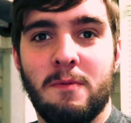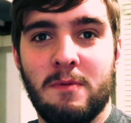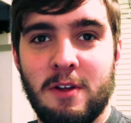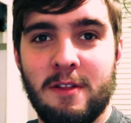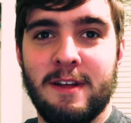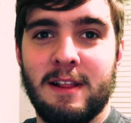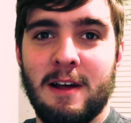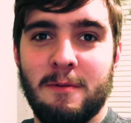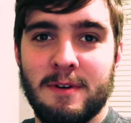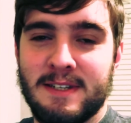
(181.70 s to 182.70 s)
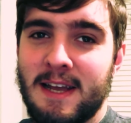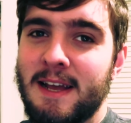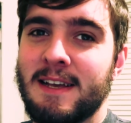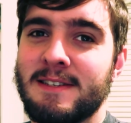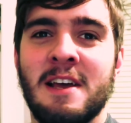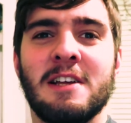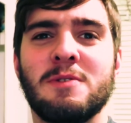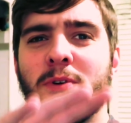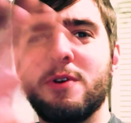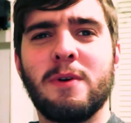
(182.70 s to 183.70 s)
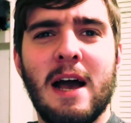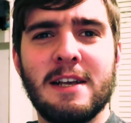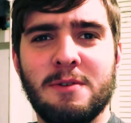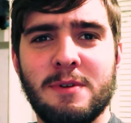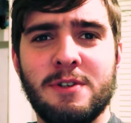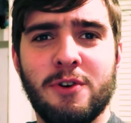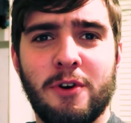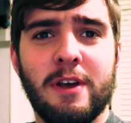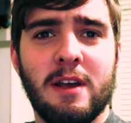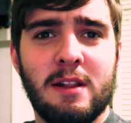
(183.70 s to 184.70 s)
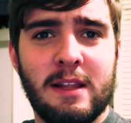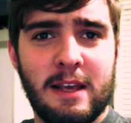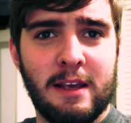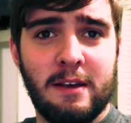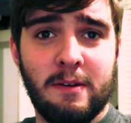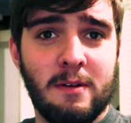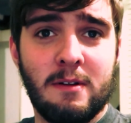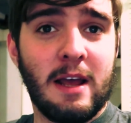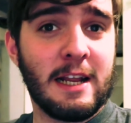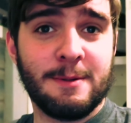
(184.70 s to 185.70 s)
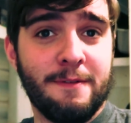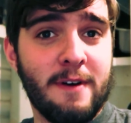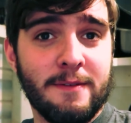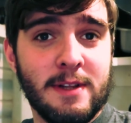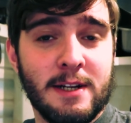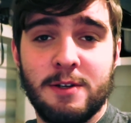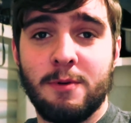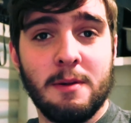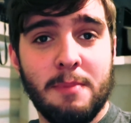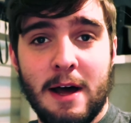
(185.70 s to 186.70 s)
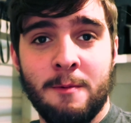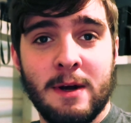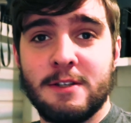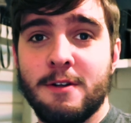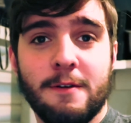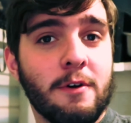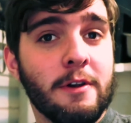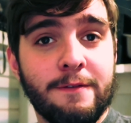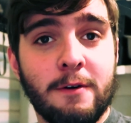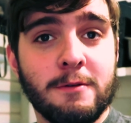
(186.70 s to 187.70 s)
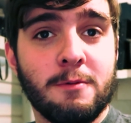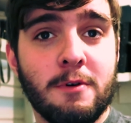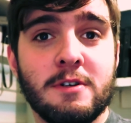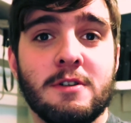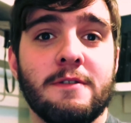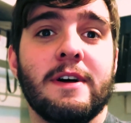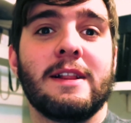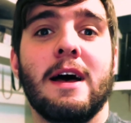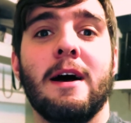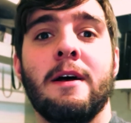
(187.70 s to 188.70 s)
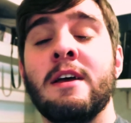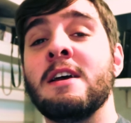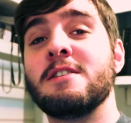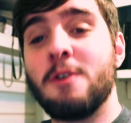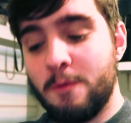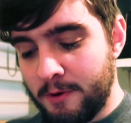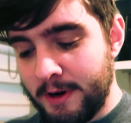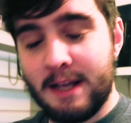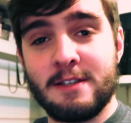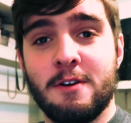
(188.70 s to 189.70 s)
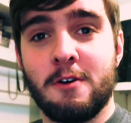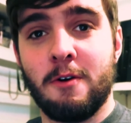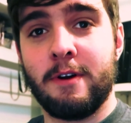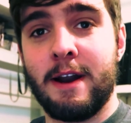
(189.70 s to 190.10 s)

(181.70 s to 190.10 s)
the other thing that I want to say is, to all you guys who enjoy the HP5 that I do, all the black and white stuff, all the photo walk, stuff like that, don't worry, it's not going